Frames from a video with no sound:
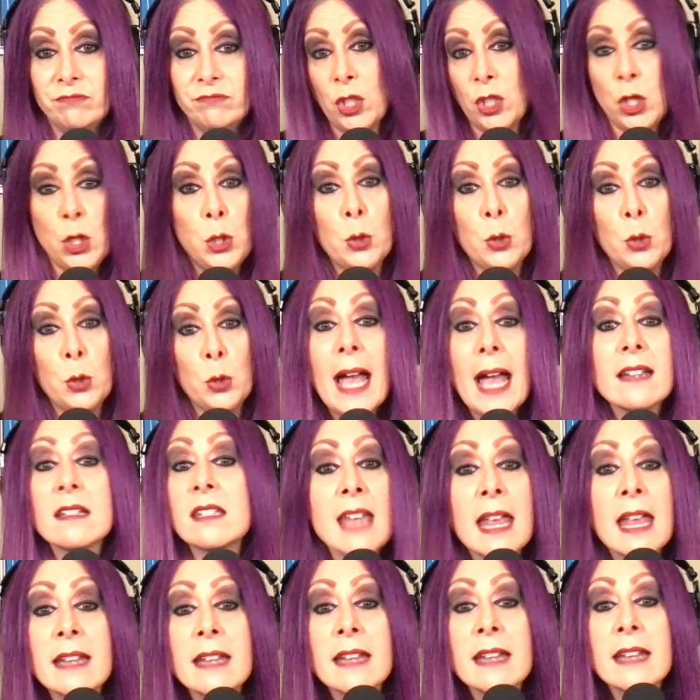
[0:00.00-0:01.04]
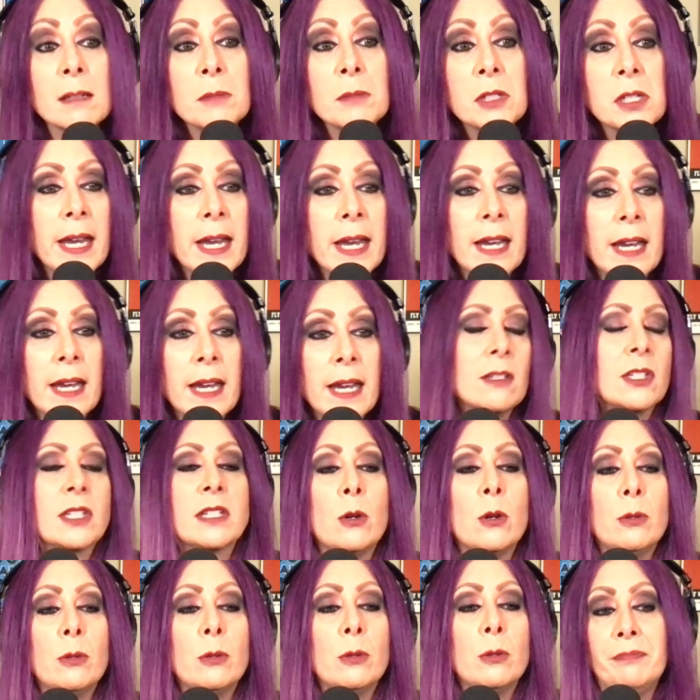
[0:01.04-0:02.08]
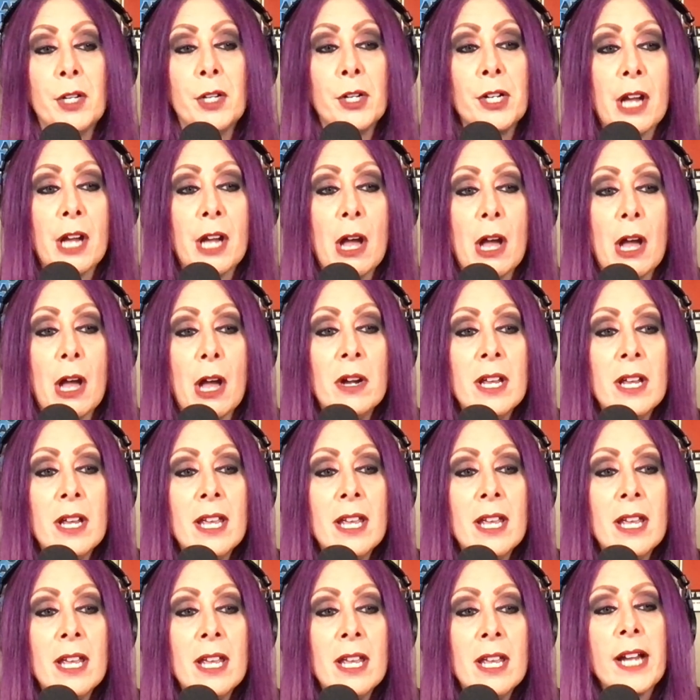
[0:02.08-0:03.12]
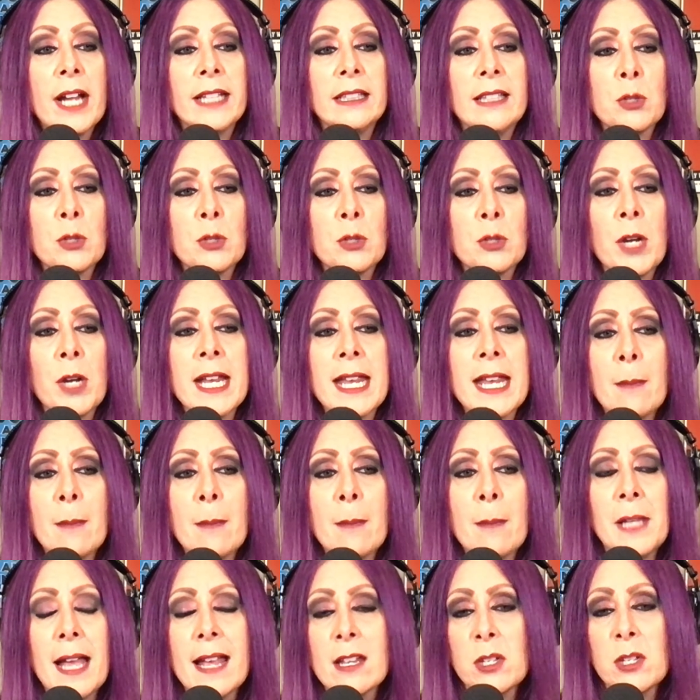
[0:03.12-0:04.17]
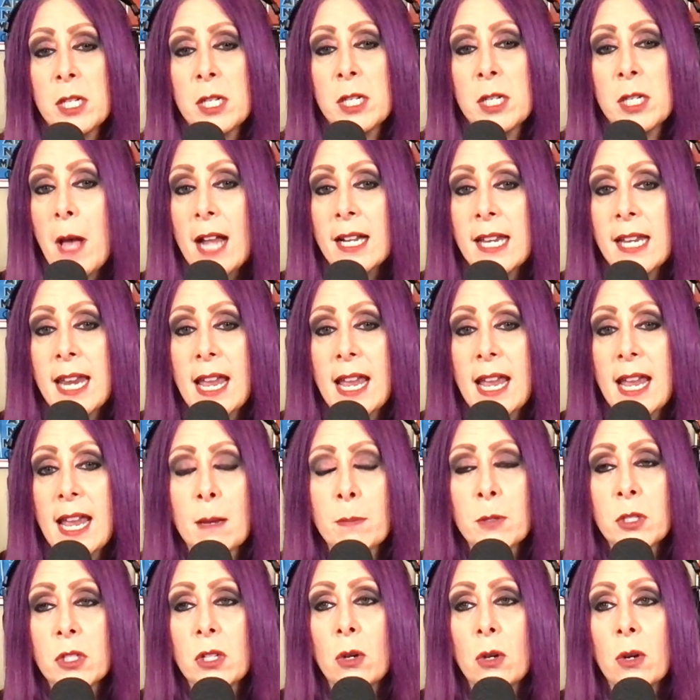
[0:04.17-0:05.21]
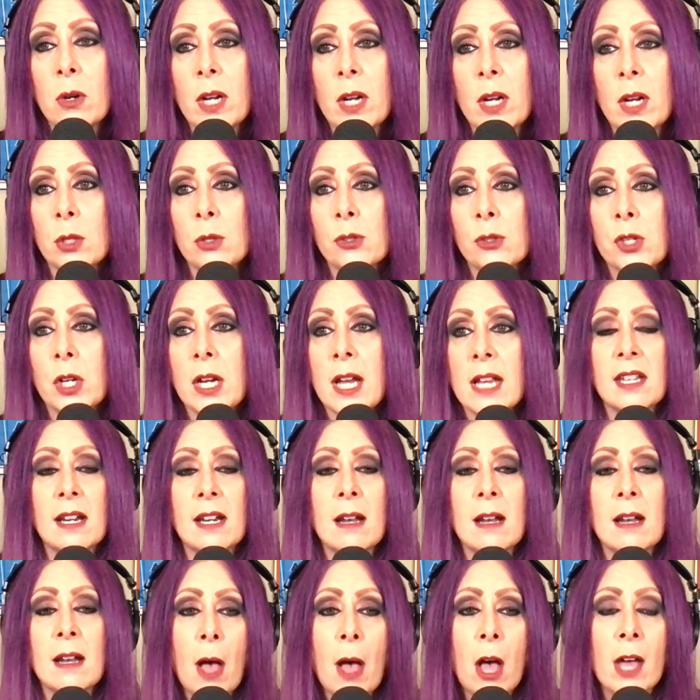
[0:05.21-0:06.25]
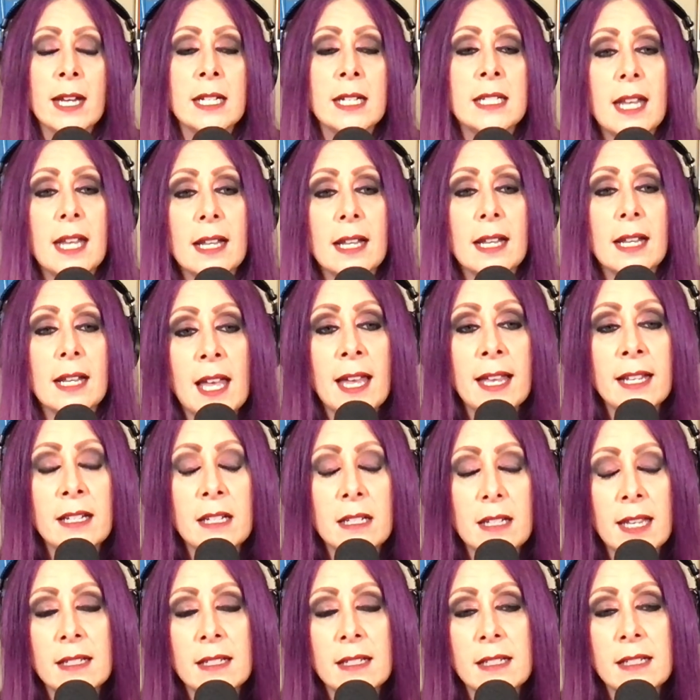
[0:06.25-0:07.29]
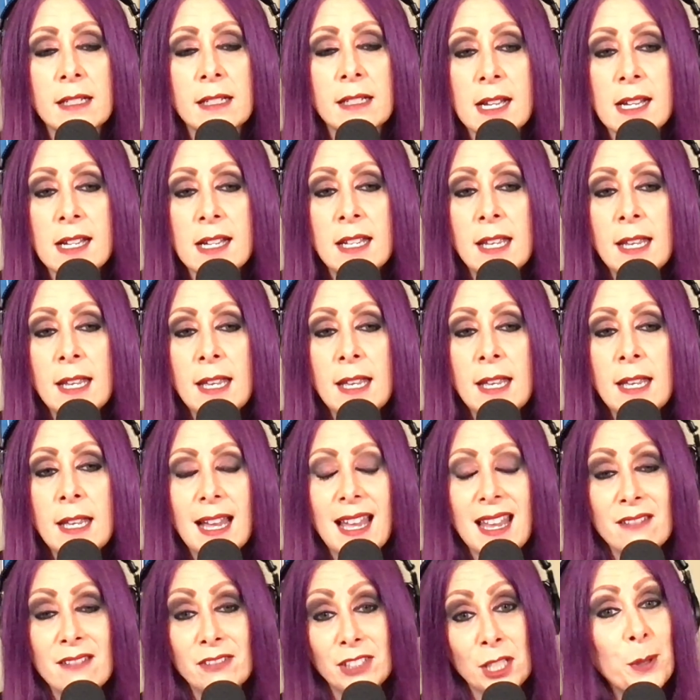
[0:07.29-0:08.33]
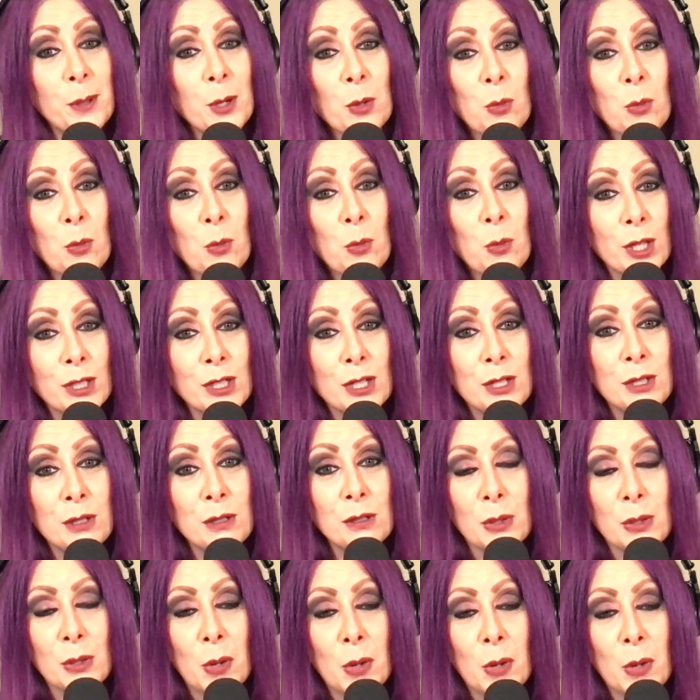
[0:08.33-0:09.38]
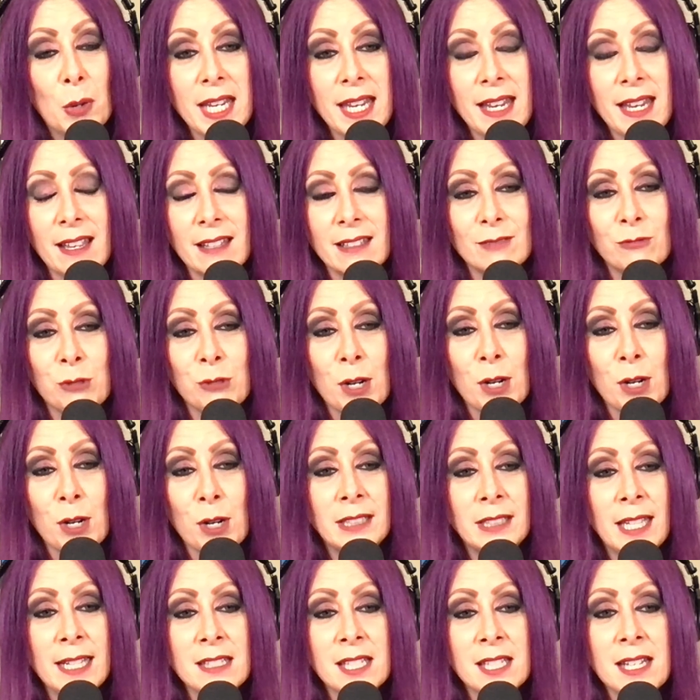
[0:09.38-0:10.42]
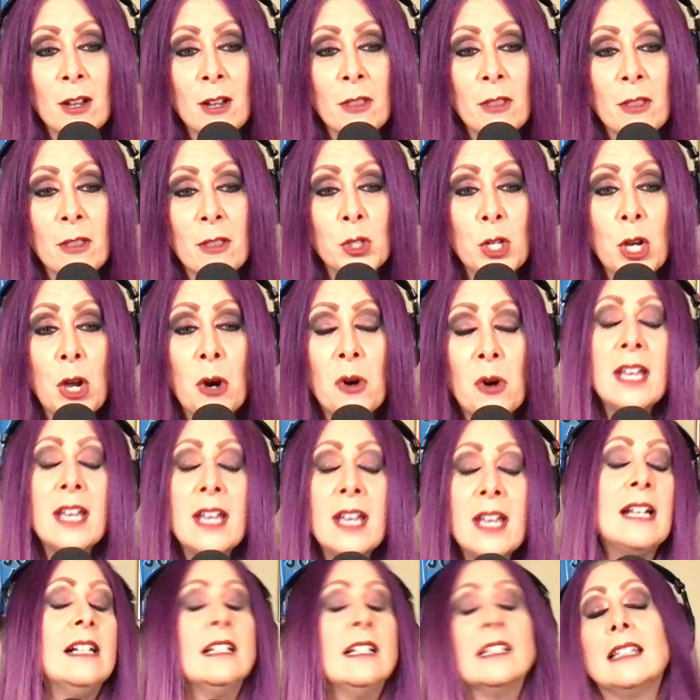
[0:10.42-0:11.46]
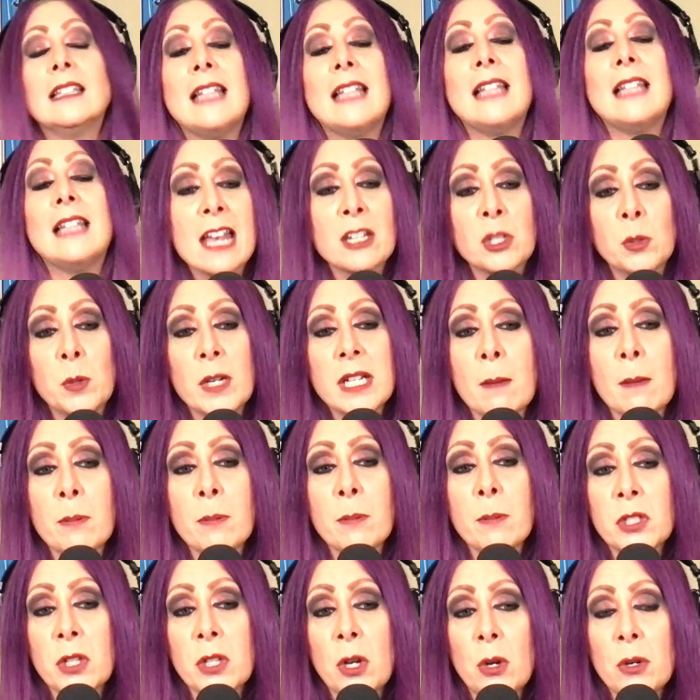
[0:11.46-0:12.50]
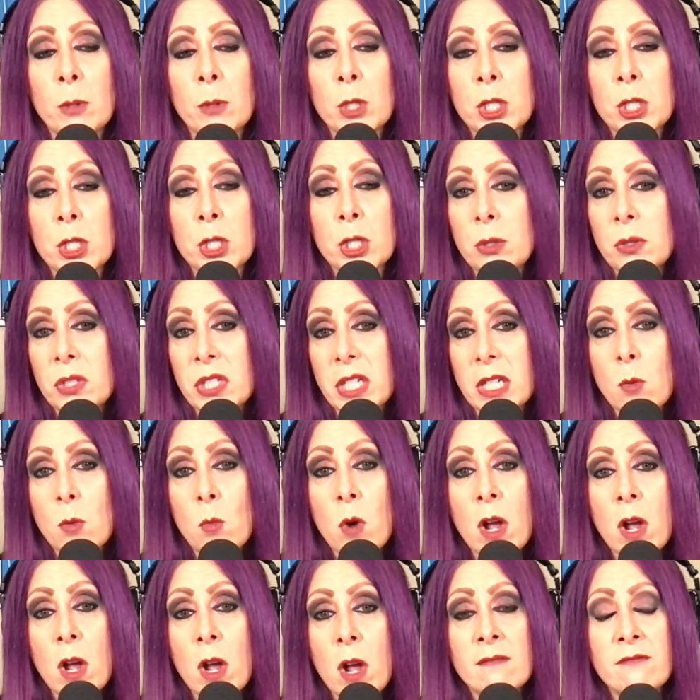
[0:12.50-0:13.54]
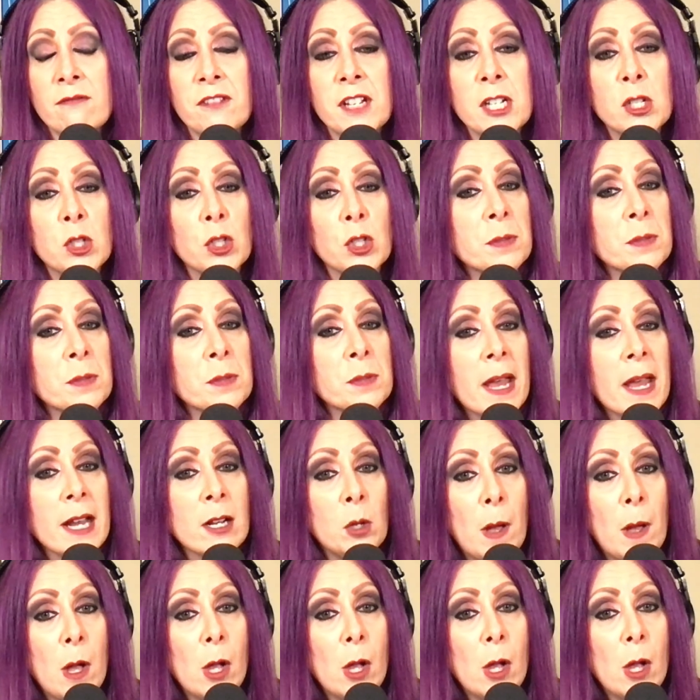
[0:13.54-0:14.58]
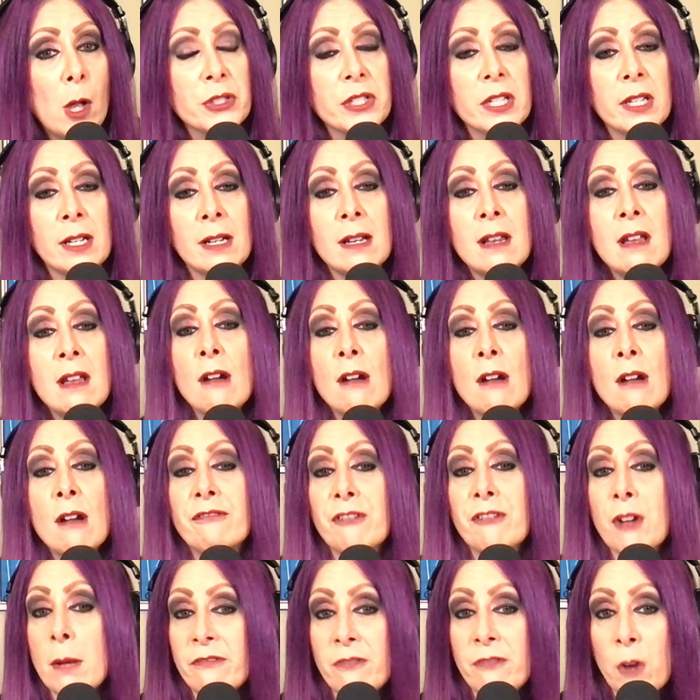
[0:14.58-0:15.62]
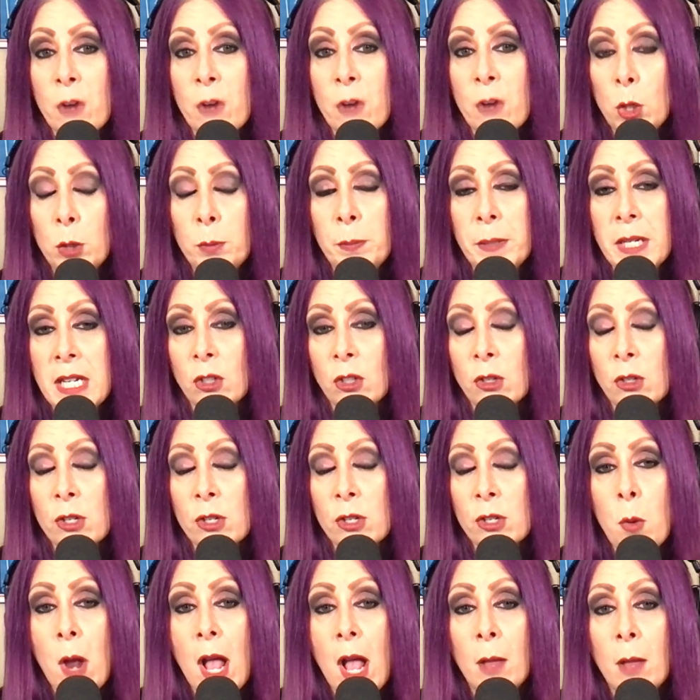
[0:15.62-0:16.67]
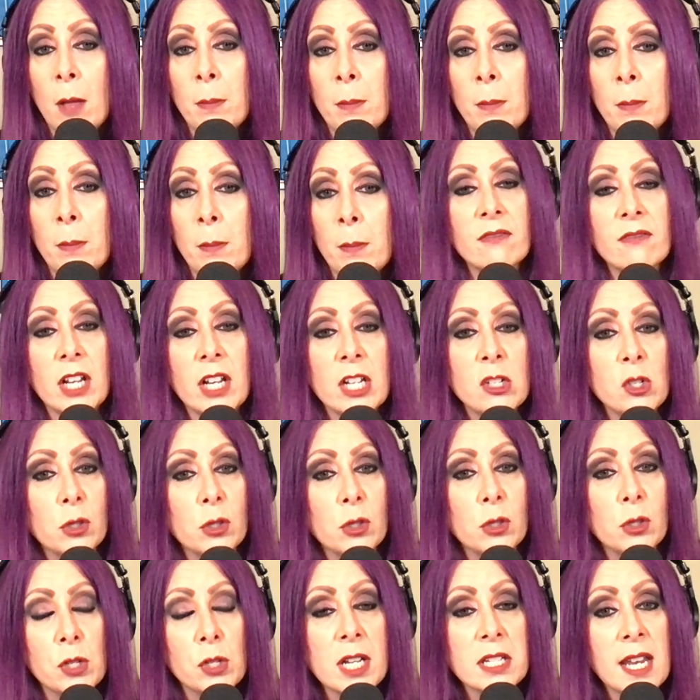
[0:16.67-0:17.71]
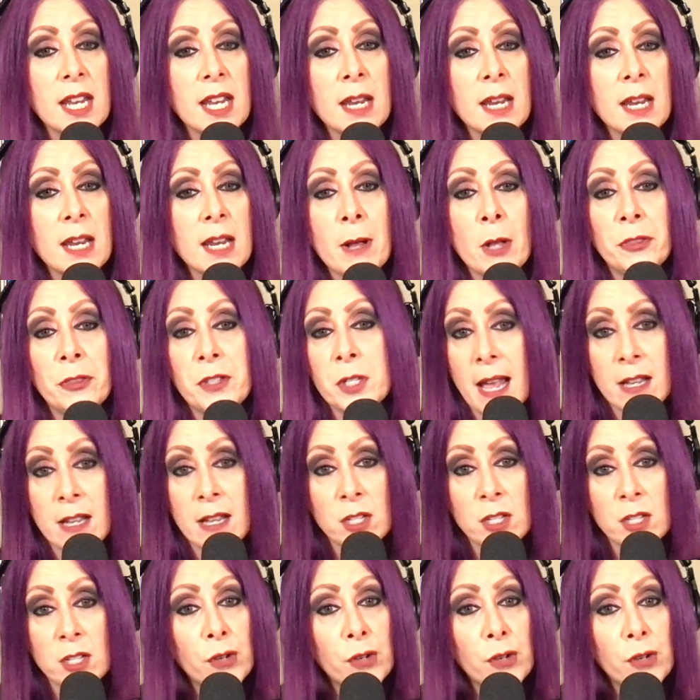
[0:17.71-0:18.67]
you guys sent them to me. So there you go. All right, let's recap last week's podcast episode. I told you guys that I'm on a deadline and I have a little bit of work to do, so I can't run late tonight on the show. Last week's episode, number 261, features Michael Paulson from Volbeat. Their new album, God of Angels Trust, came out this past